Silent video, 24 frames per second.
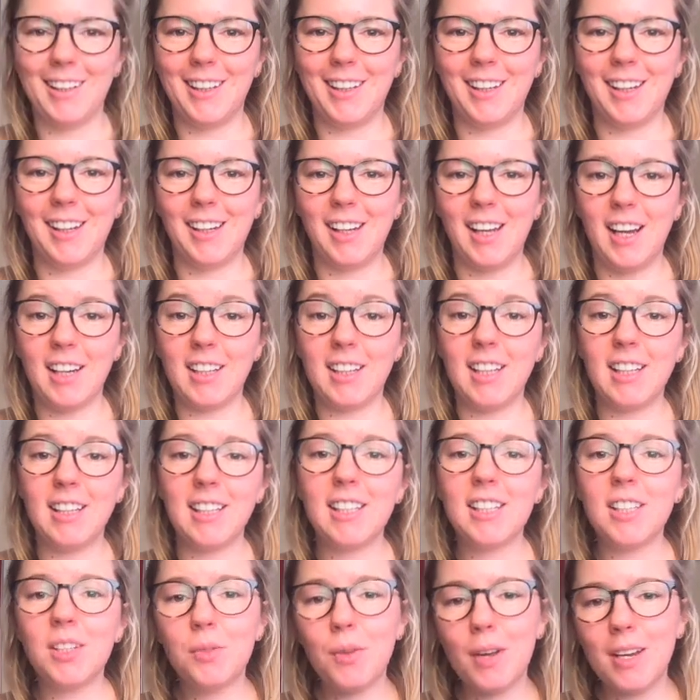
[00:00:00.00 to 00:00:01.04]
I'd like us
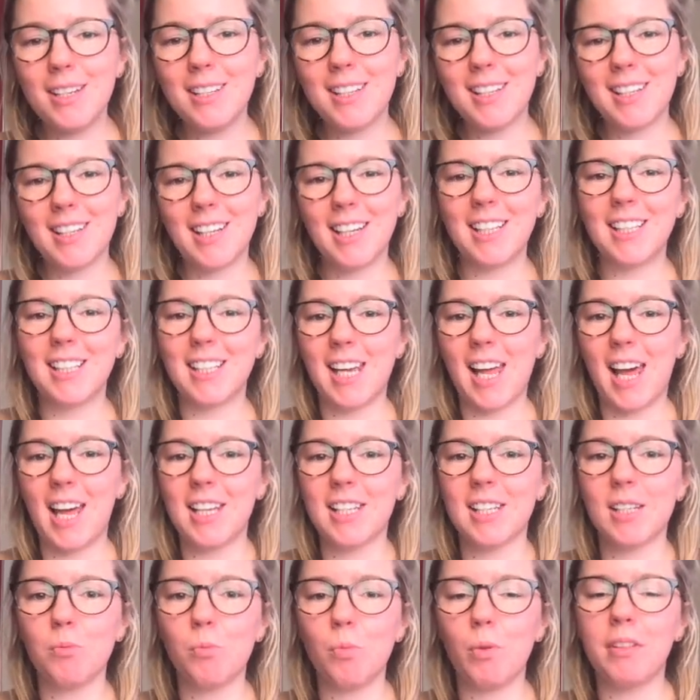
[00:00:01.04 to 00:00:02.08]
to end today's
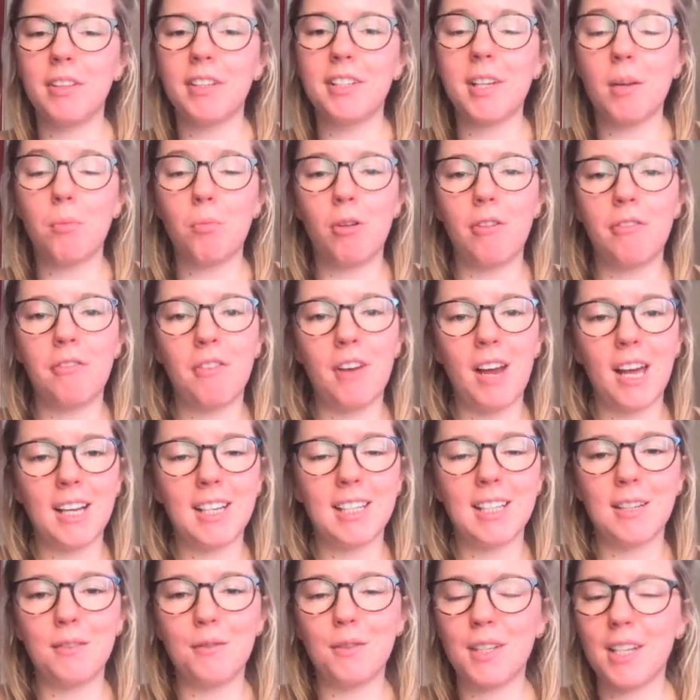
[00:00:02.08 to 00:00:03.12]
lesson with some
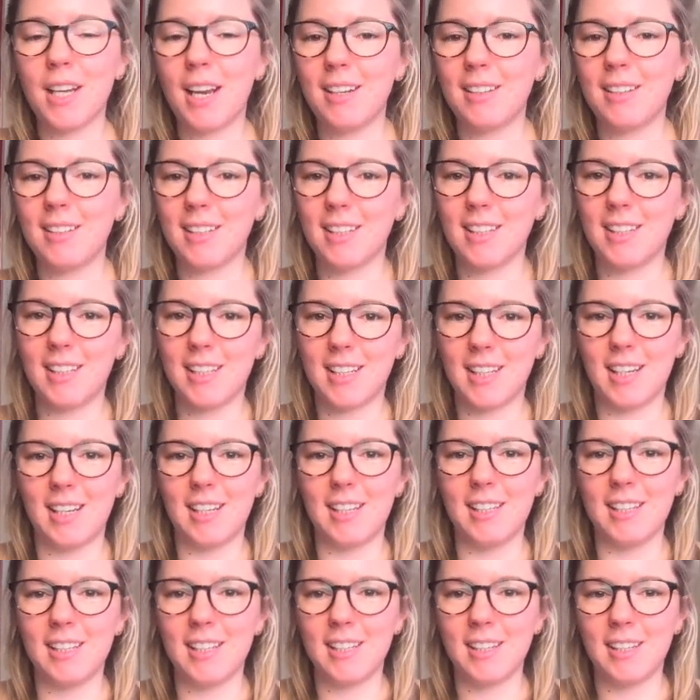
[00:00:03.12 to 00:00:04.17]
reflective
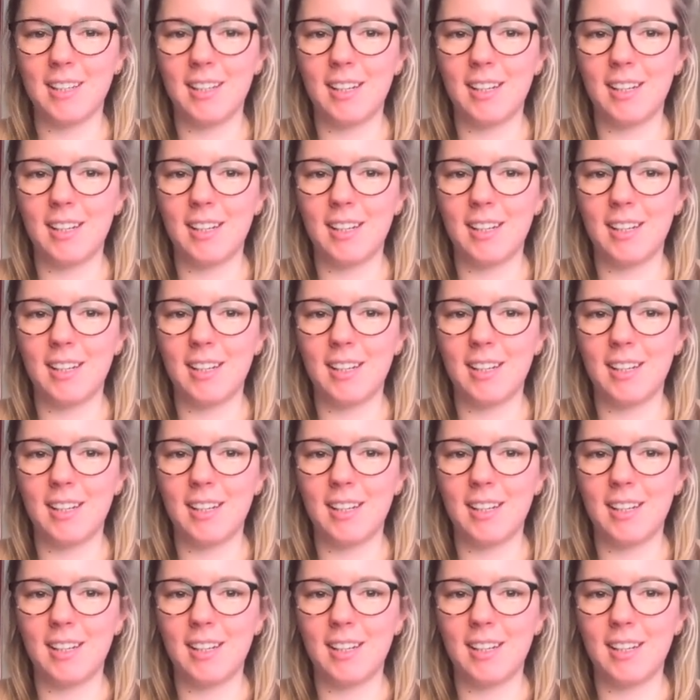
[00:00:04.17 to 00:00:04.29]
sentences,